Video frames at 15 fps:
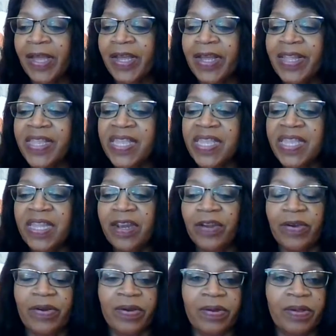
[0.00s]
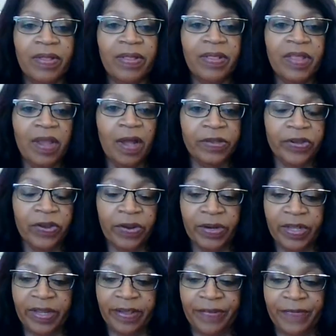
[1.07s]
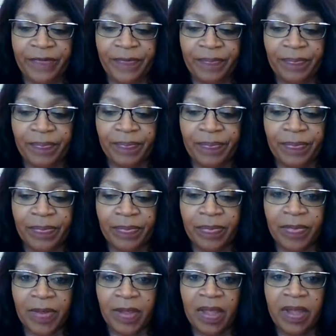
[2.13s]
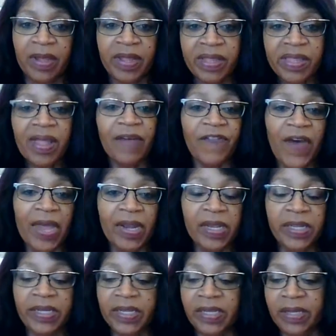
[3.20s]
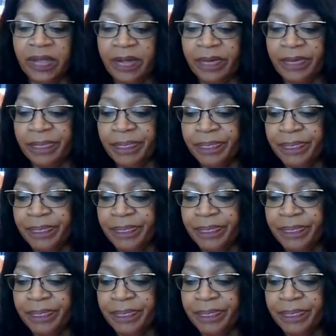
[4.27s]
consider the alternative. So I finally did.